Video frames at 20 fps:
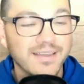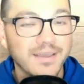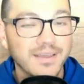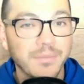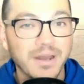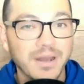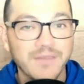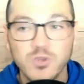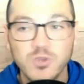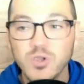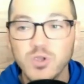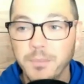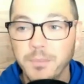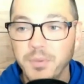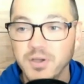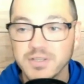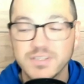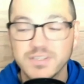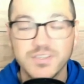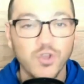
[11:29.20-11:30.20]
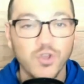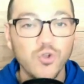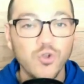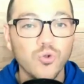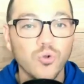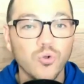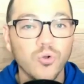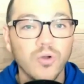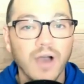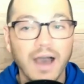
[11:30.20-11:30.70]
But if you can put
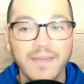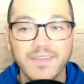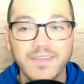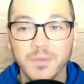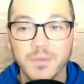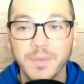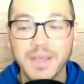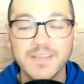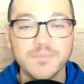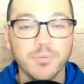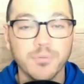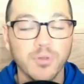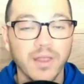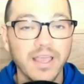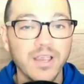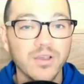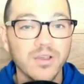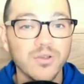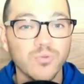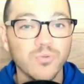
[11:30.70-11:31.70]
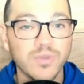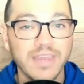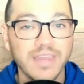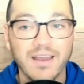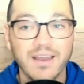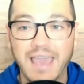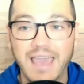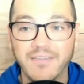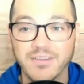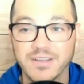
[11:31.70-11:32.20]
2 on their best player
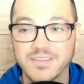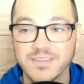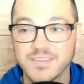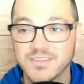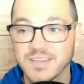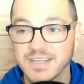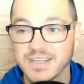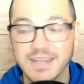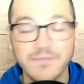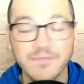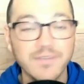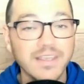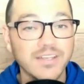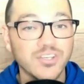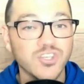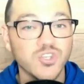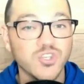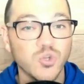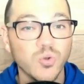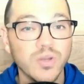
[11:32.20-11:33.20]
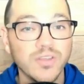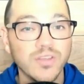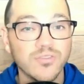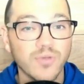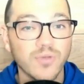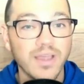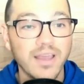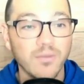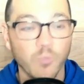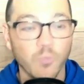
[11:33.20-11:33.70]
without having a significant shooting
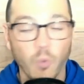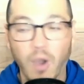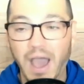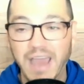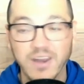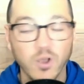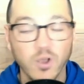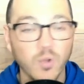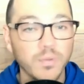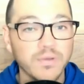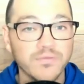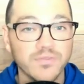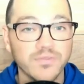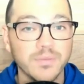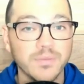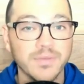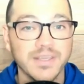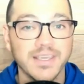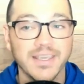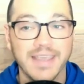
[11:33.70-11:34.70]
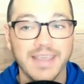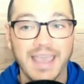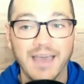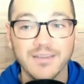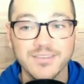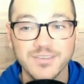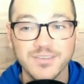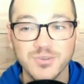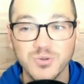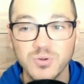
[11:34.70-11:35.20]
threat wide open for them to kick
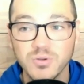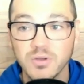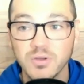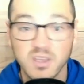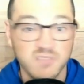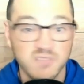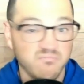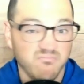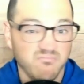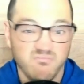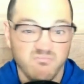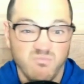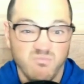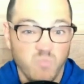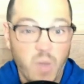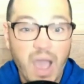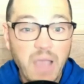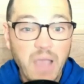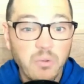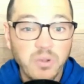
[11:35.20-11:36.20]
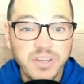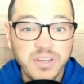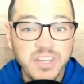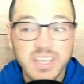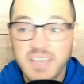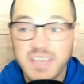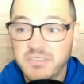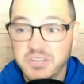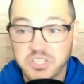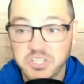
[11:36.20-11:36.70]
out to, why wouldn't you
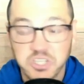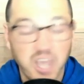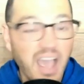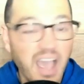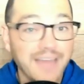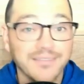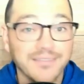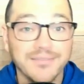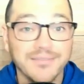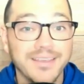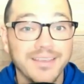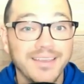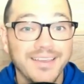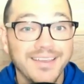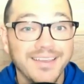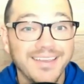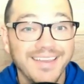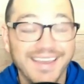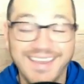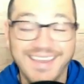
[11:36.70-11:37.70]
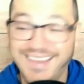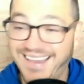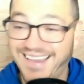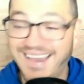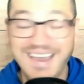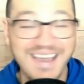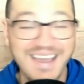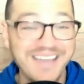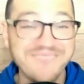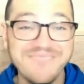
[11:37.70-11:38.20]
give it a shot?
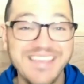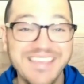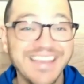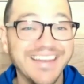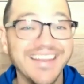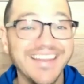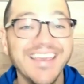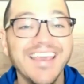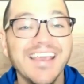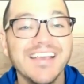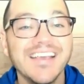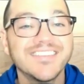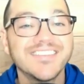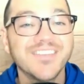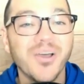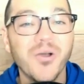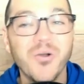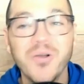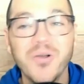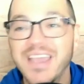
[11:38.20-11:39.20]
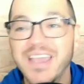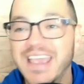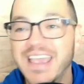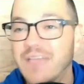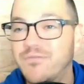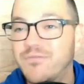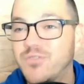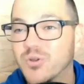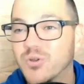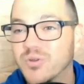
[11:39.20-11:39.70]
I mean, so
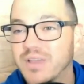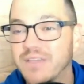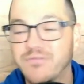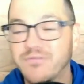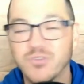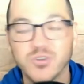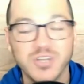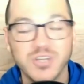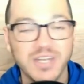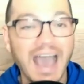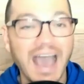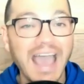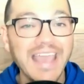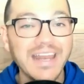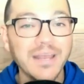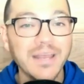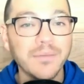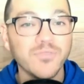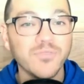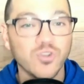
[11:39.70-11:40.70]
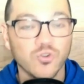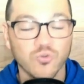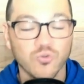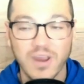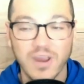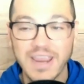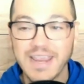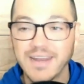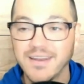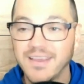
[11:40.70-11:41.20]
if you're denying him,
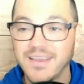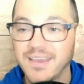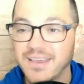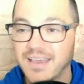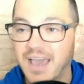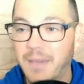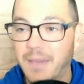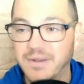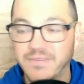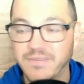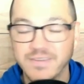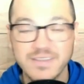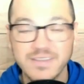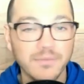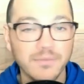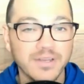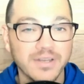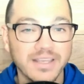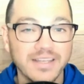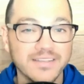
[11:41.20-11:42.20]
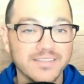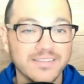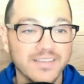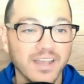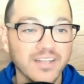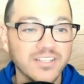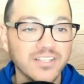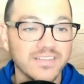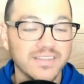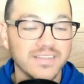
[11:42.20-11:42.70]
great. But if he's able to get his
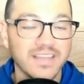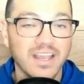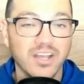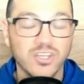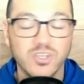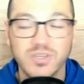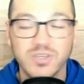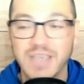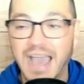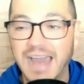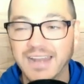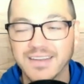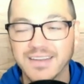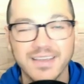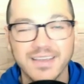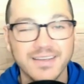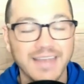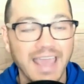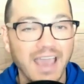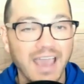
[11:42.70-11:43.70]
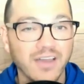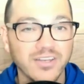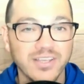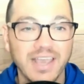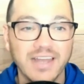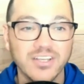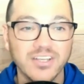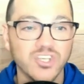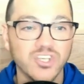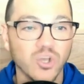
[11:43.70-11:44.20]
touches in there, you got to dig down. You
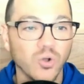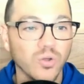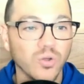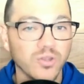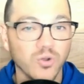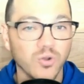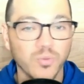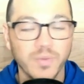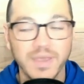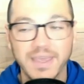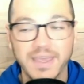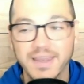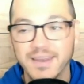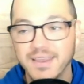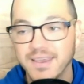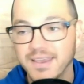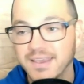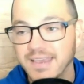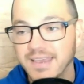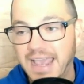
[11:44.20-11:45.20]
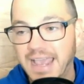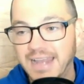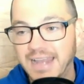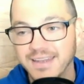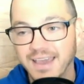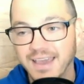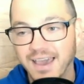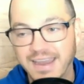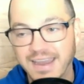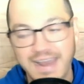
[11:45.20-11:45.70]
got to show a little bit and
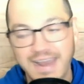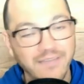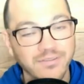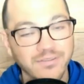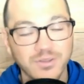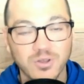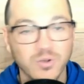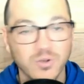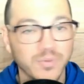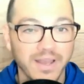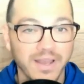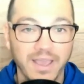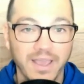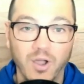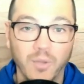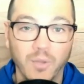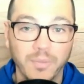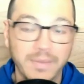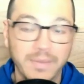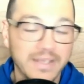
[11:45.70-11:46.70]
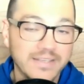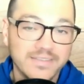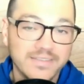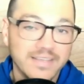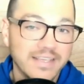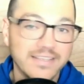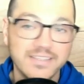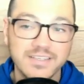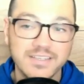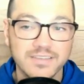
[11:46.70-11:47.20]
have a little bit of help. I mean,
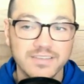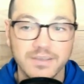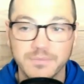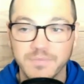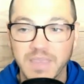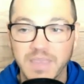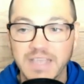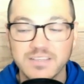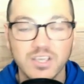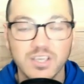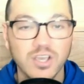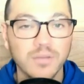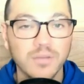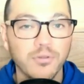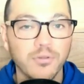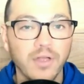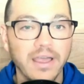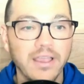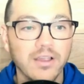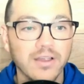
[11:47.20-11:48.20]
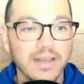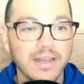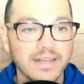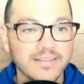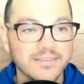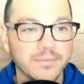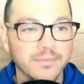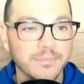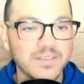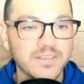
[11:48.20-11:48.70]
he's a good player, and
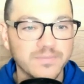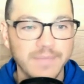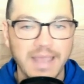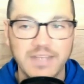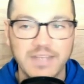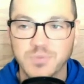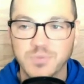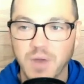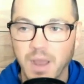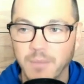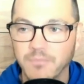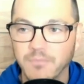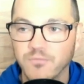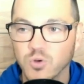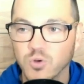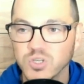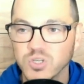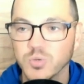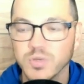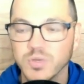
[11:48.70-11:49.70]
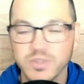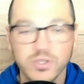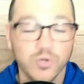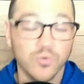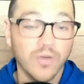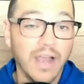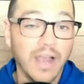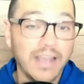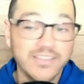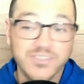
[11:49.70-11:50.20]
it's a mismatch problem for you with your
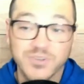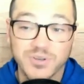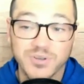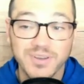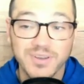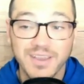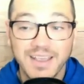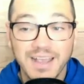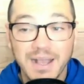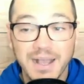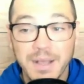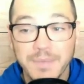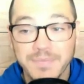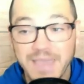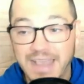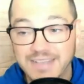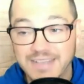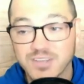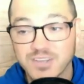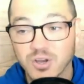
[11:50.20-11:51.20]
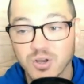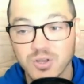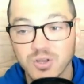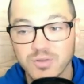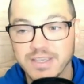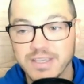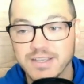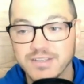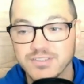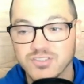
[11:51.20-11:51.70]
roster as
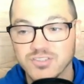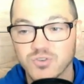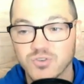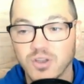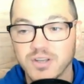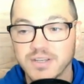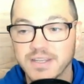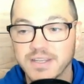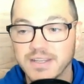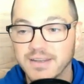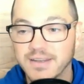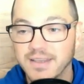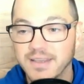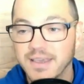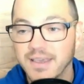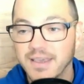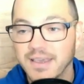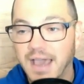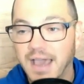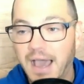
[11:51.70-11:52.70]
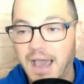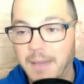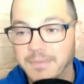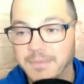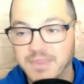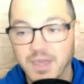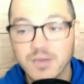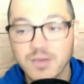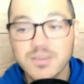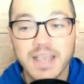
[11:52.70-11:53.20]
currently constructed.
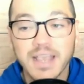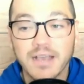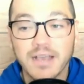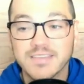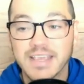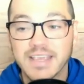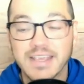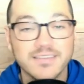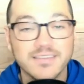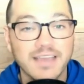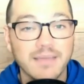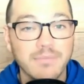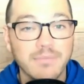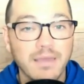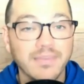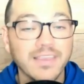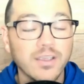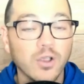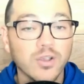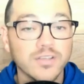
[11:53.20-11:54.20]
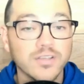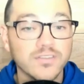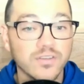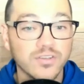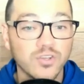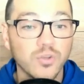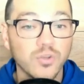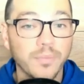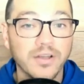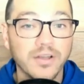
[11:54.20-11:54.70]
The other thing I'll say is I think Arkansas could
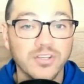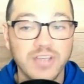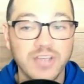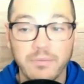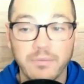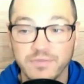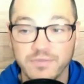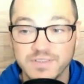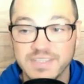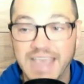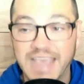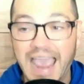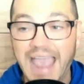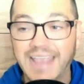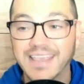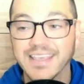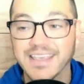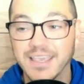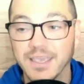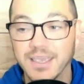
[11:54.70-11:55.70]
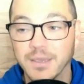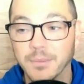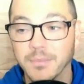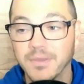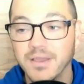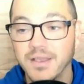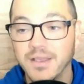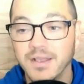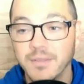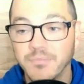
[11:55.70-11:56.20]
do a better job of attacking him
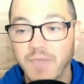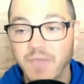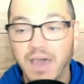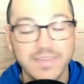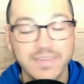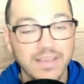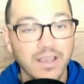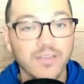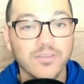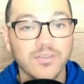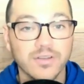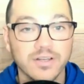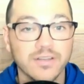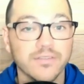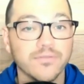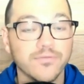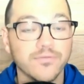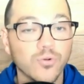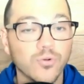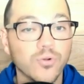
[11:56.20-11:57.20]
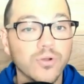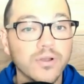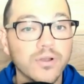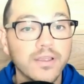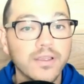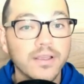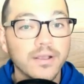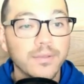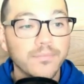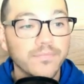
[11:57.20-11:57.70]
on the other end of the floor.
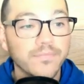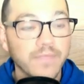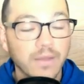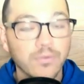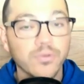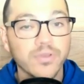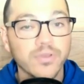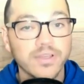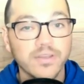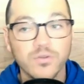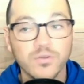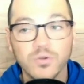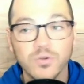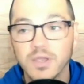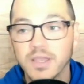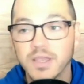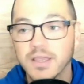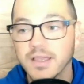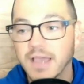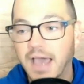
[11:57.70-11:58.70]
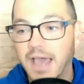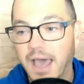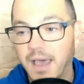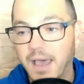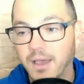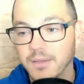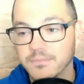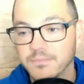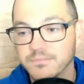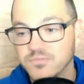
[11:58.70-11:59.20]
I really do.
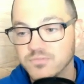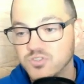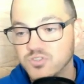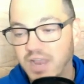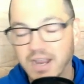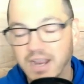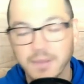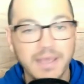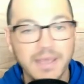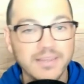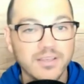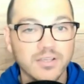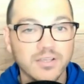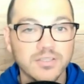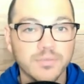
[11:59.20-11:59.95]
Drag him out there on